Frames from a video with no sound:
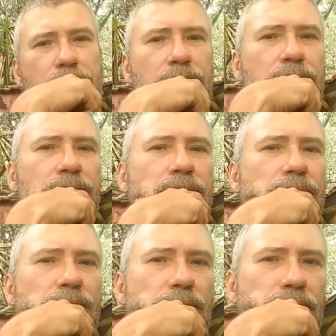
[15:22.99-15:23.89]

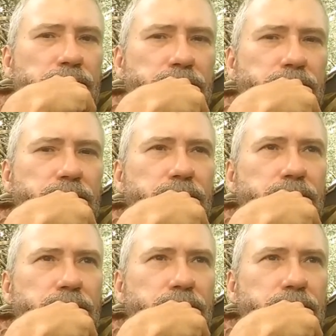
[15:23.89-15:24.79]

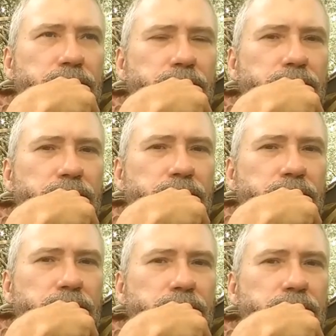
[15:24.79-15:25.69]

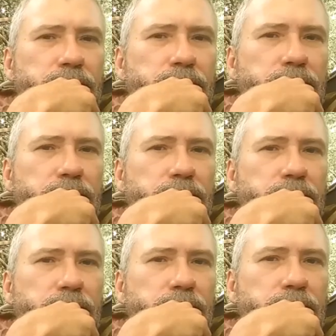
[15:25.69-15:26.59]

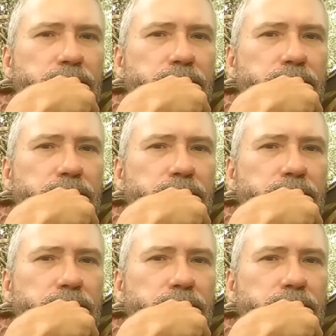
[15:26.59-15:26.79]
Nobody speaks.